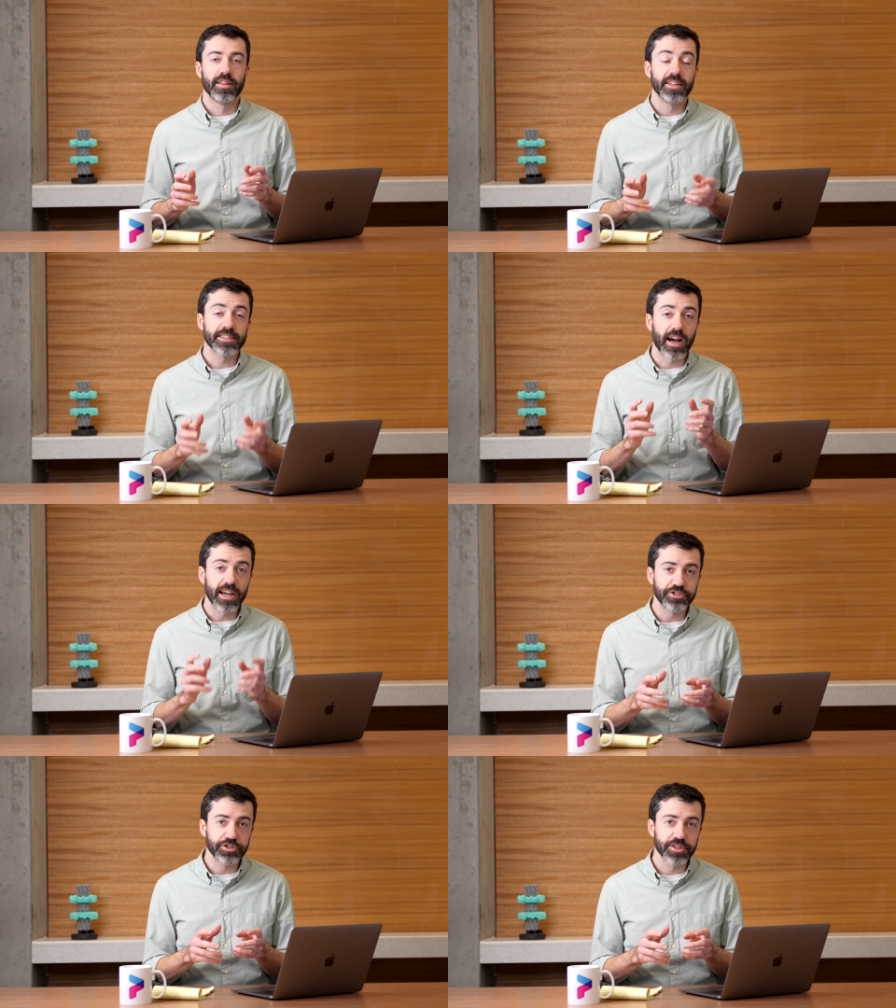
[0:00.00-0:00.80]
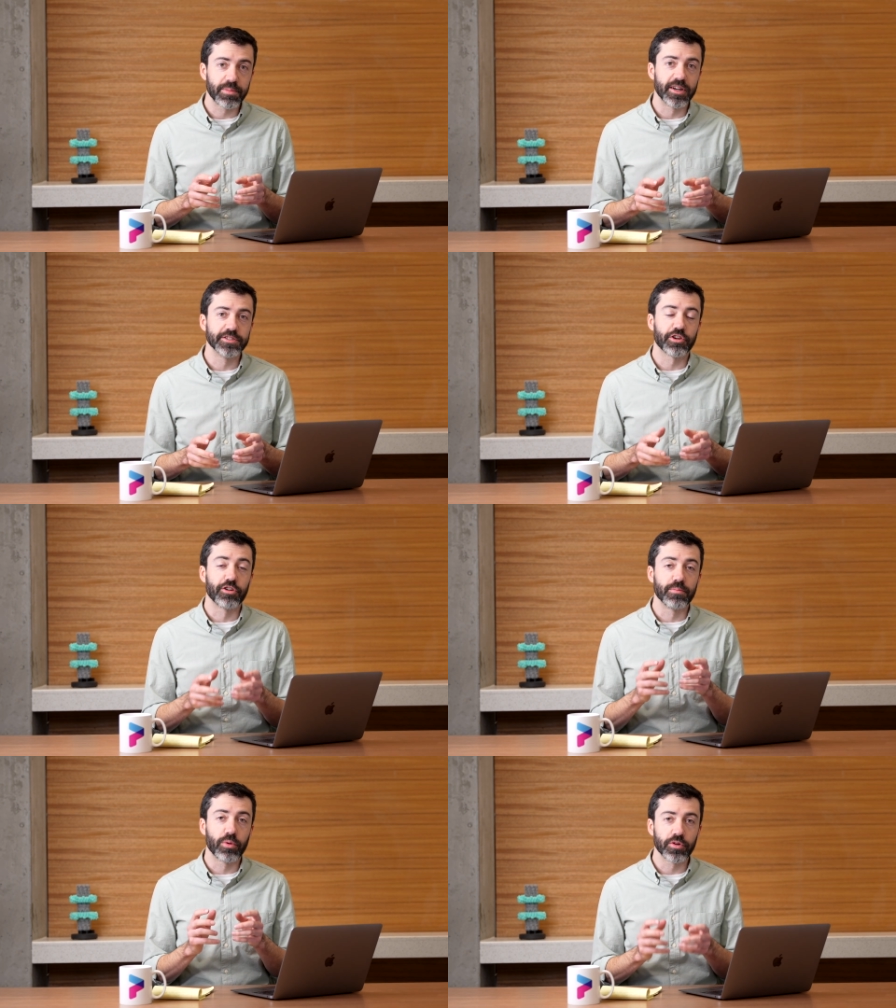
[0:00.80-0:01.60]
These hydrogen bonds are
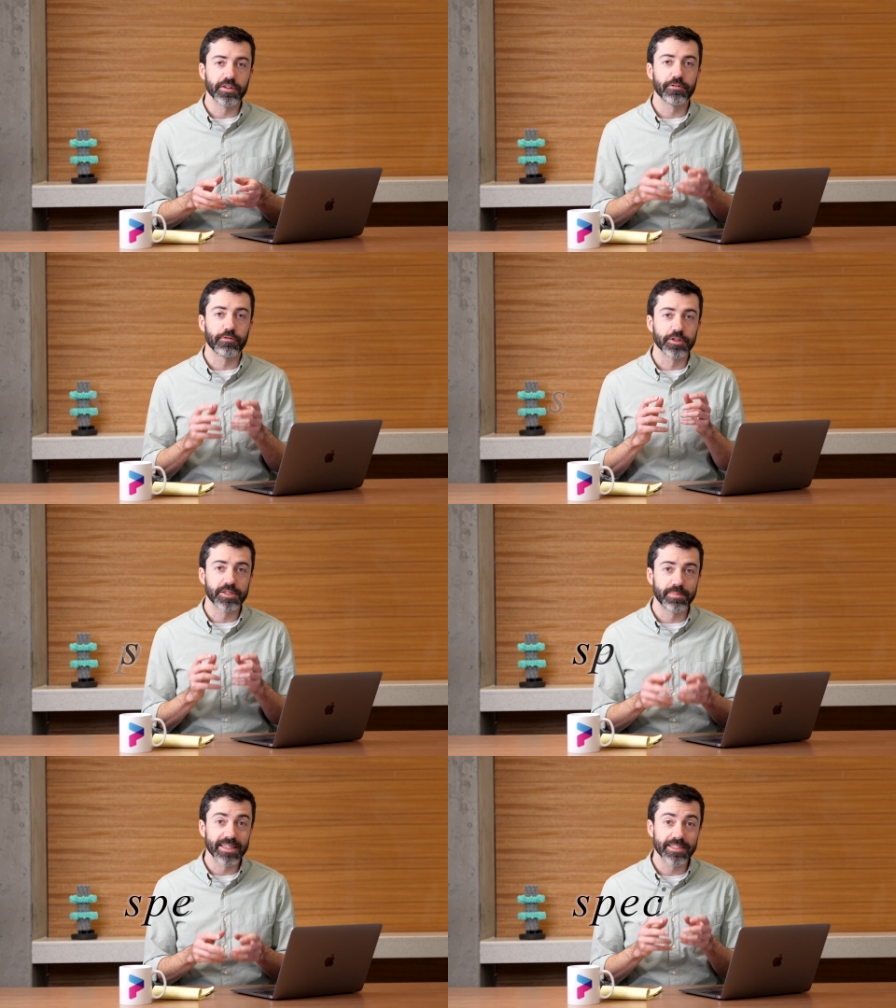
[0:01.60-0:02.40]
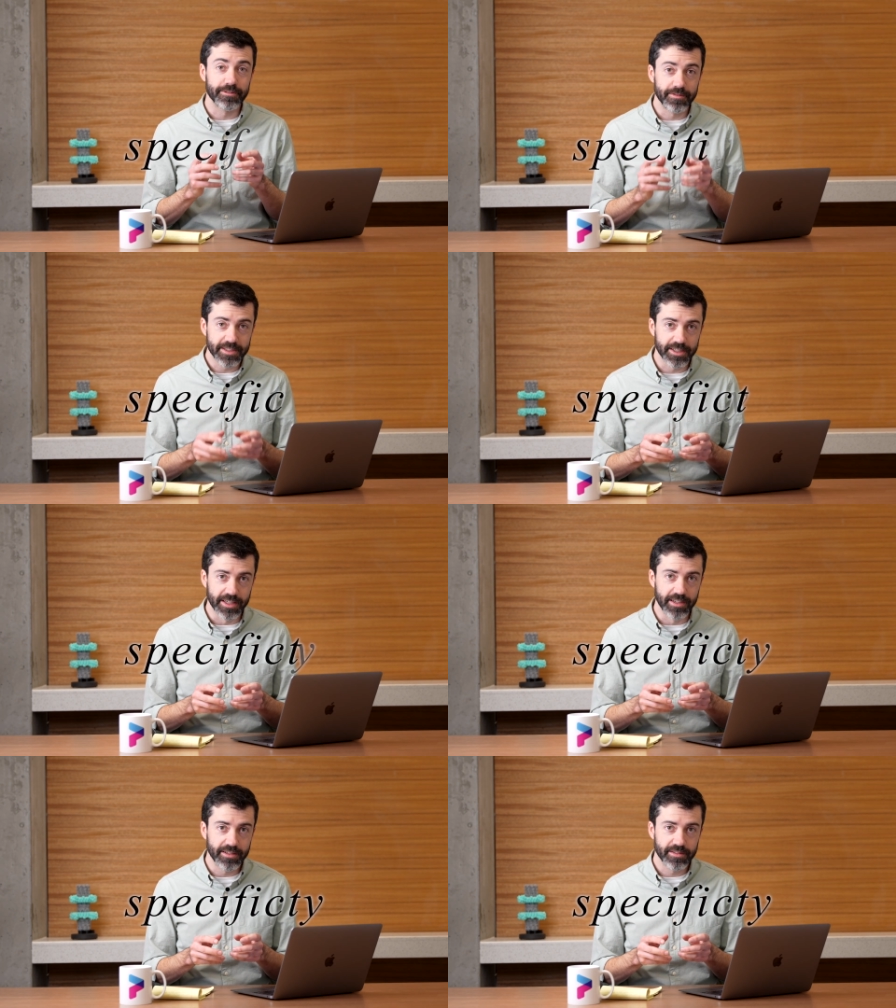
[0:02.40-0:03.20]
important for
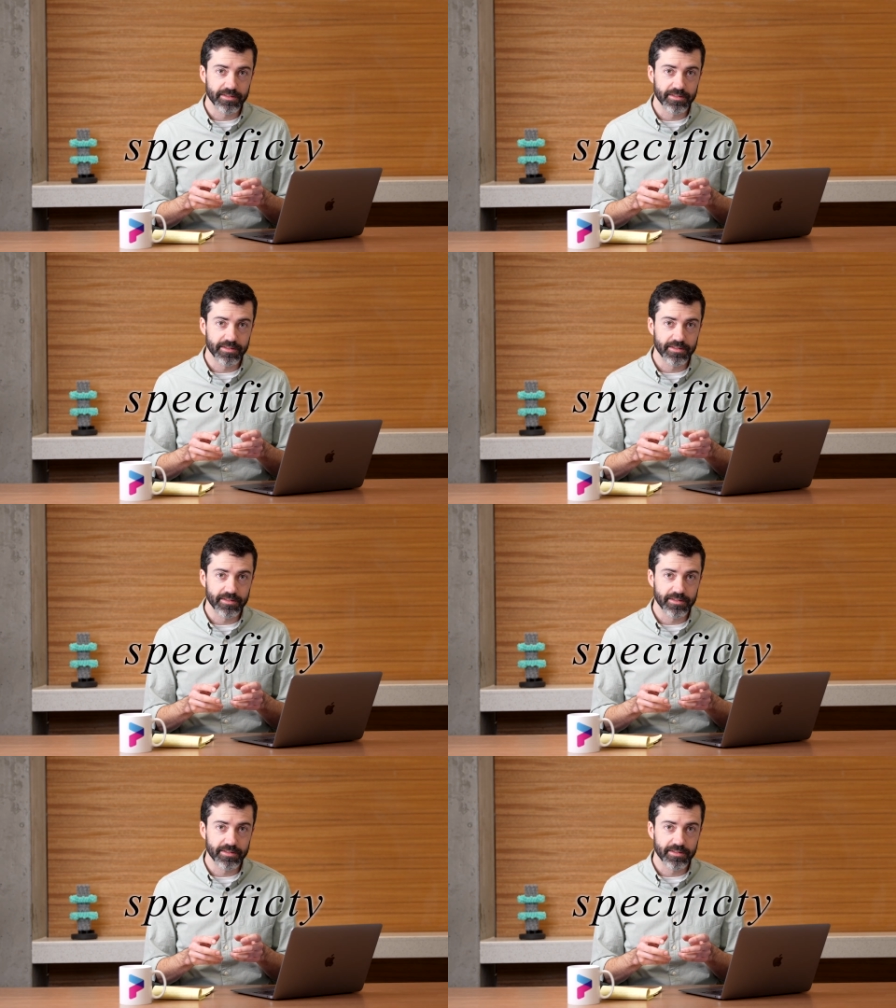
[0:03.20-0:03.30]
specificity.